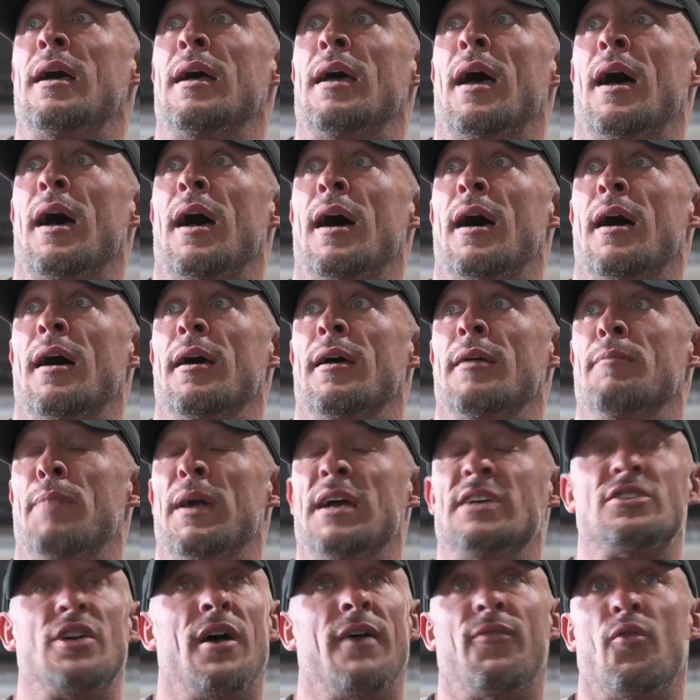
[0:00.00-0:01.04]
And
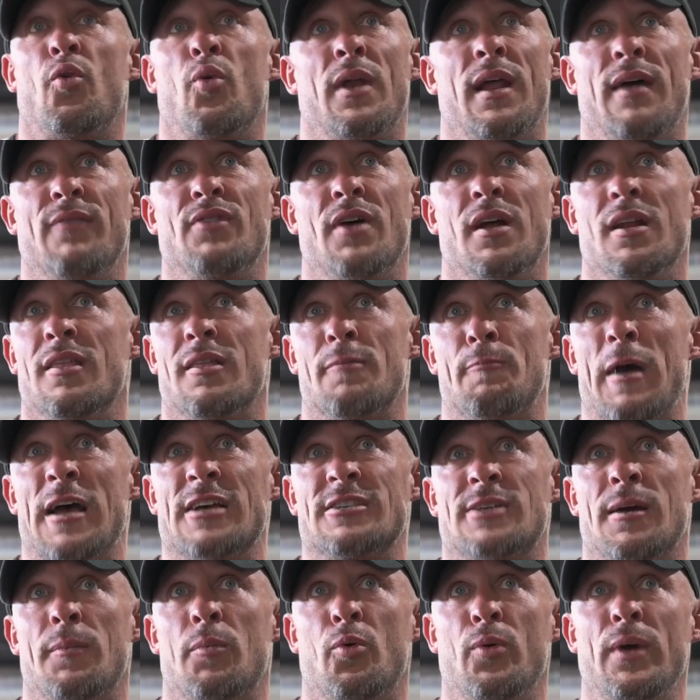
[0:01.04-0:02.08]
based off of what I've done in the
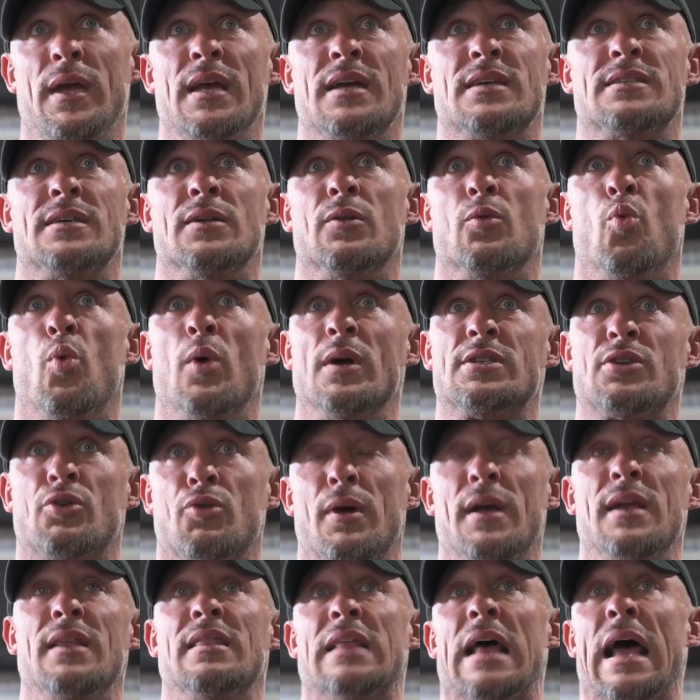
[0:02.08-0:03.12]
past couple weeks and what's
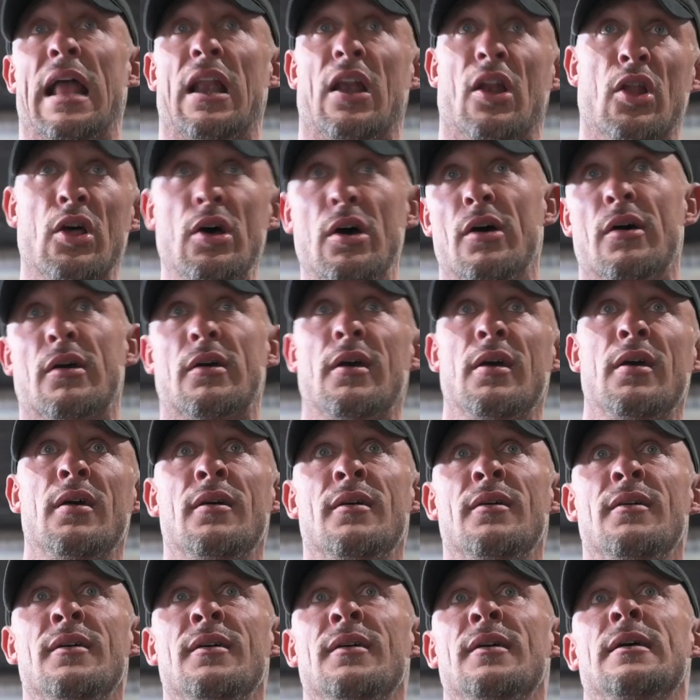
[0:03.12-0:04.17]
creating that look
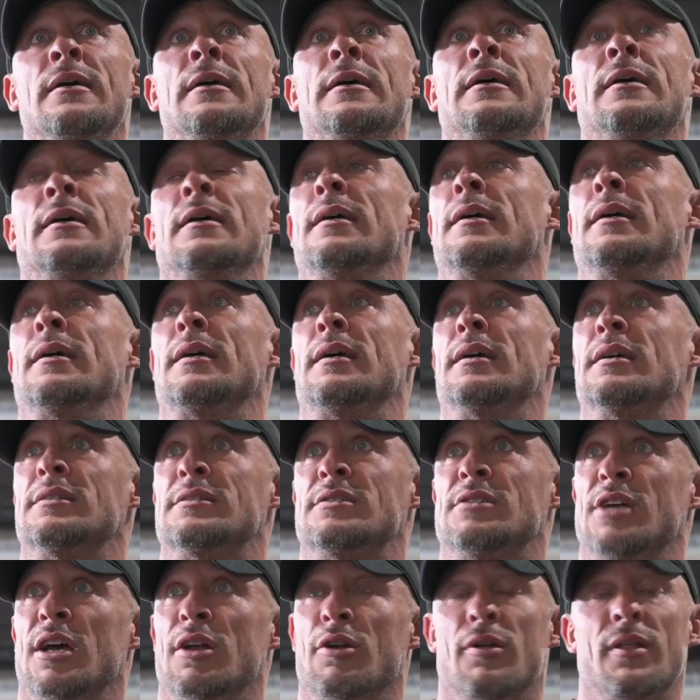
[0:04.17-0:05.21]

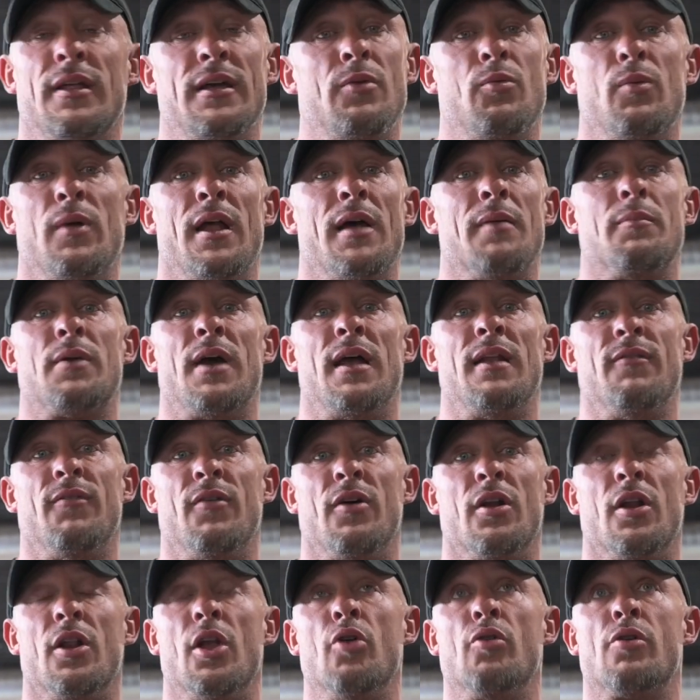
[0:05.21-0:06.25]
is generally when I'm kind of
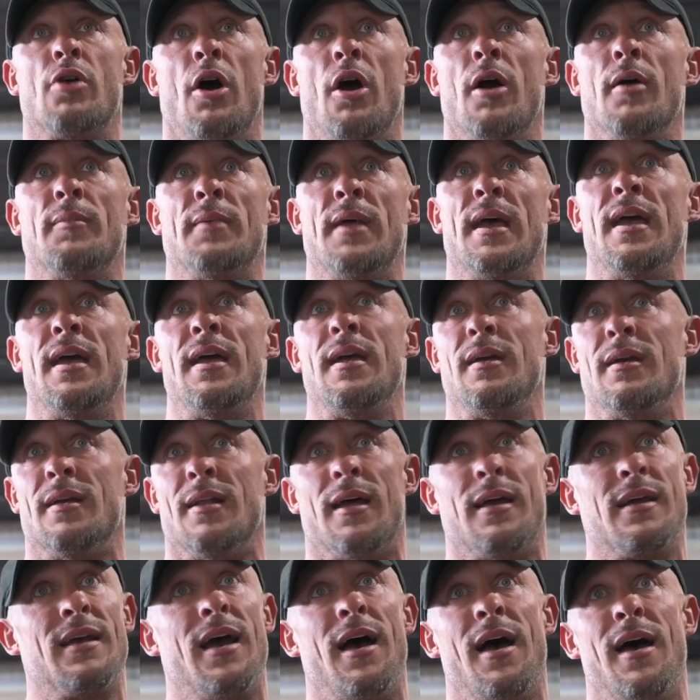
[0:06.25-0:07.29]
on a low carb day and
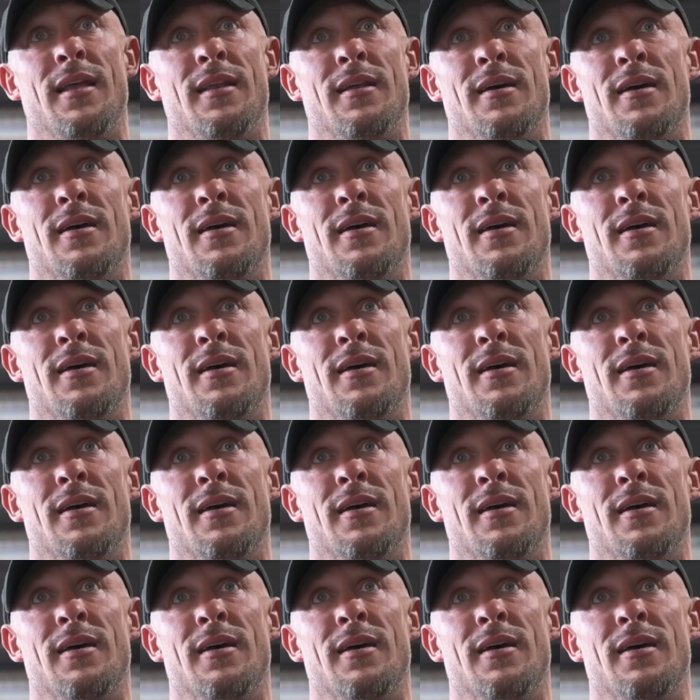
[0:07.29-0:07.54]
I got